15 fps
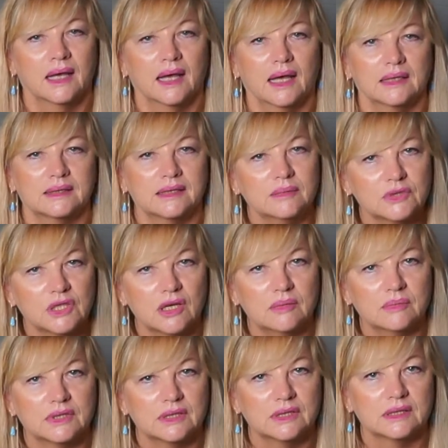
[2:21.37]

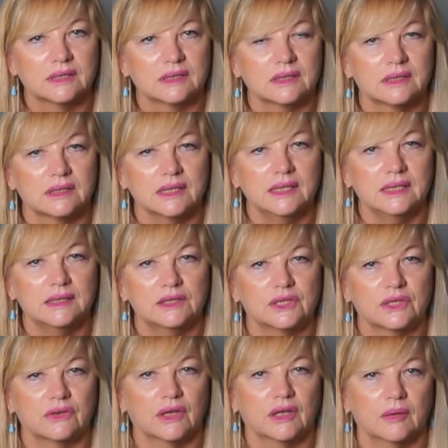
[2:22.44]
Sometimes it's just easy to
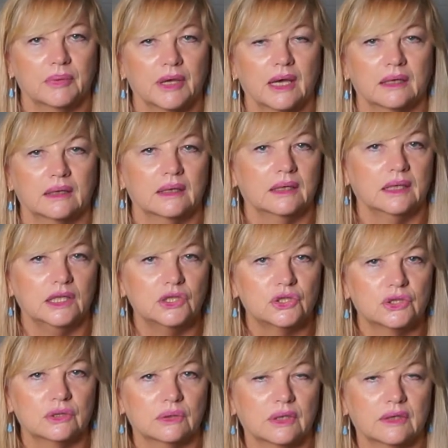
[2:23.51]
think about an
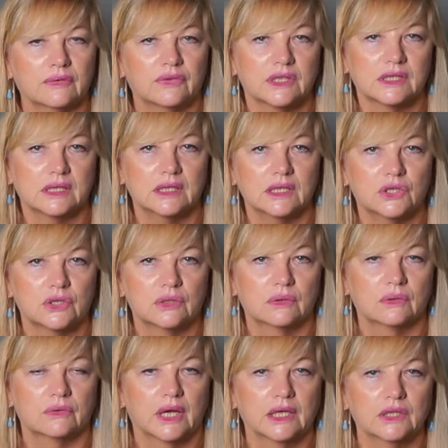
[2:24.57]
issue, if it's an issue
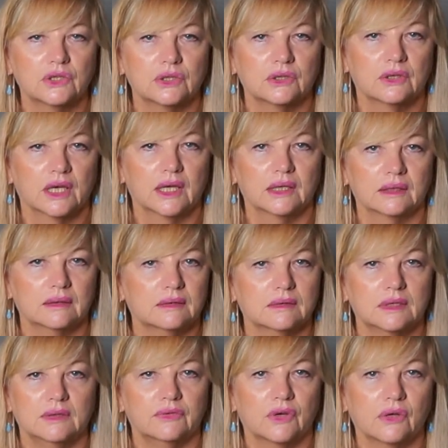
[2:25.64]
around you that
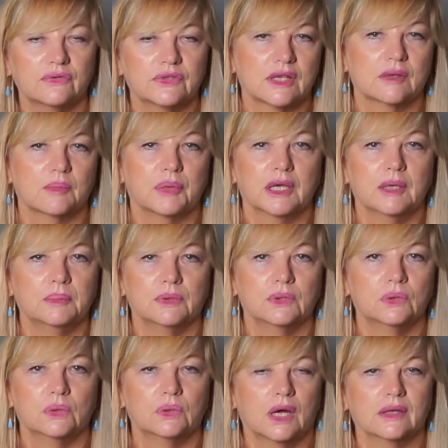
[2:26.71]
involves other people
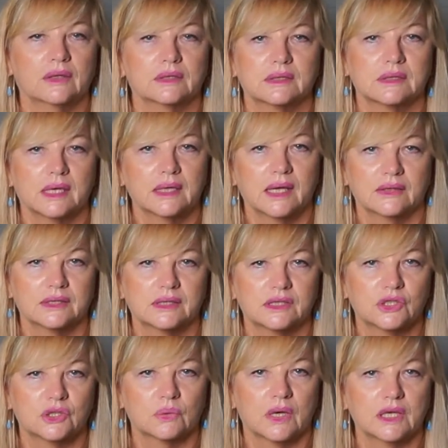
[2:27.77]
or another
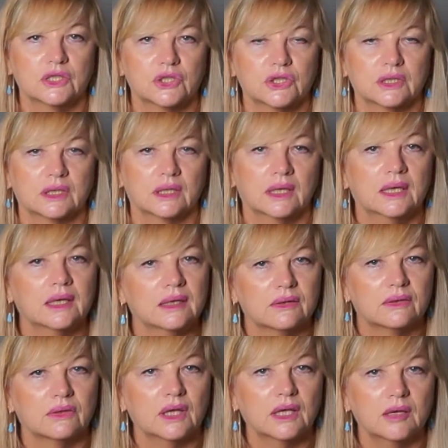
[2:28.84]
situation.
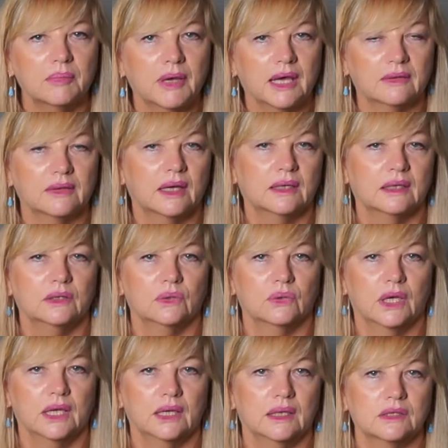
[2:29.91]
Think about that in your
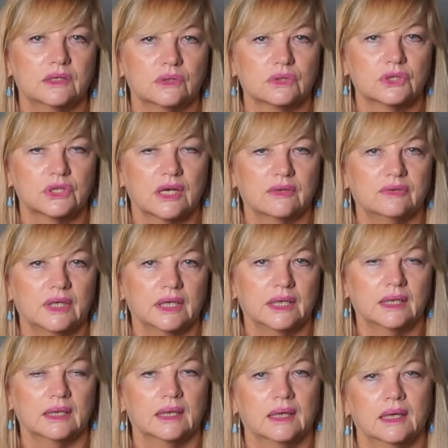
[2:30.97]
head as you're
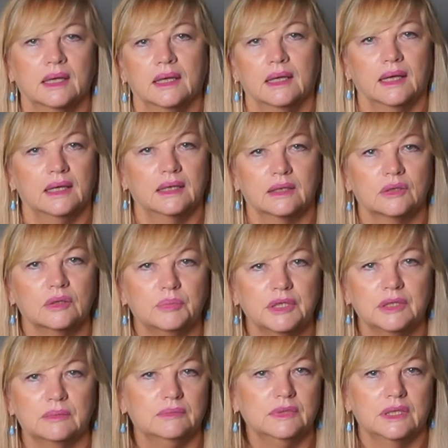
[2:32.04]
shuffling, and it could be,
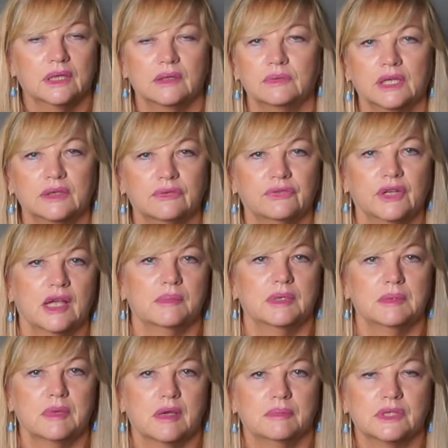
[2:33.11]
around family
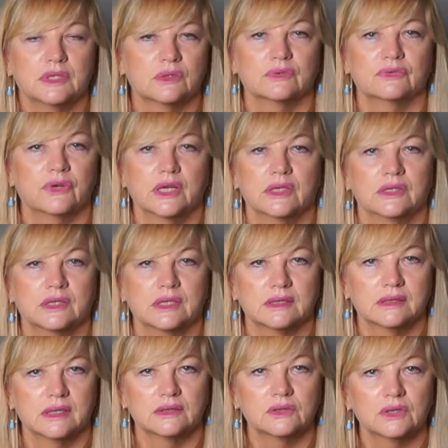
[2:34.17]
members or friends,
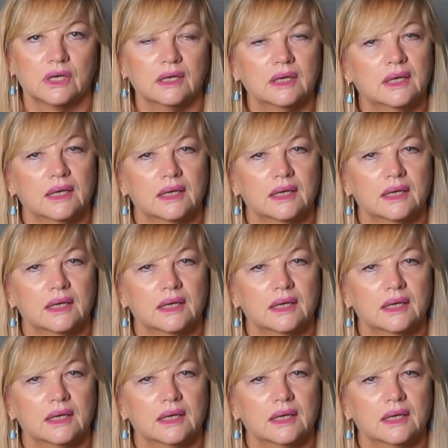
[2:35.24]
etc.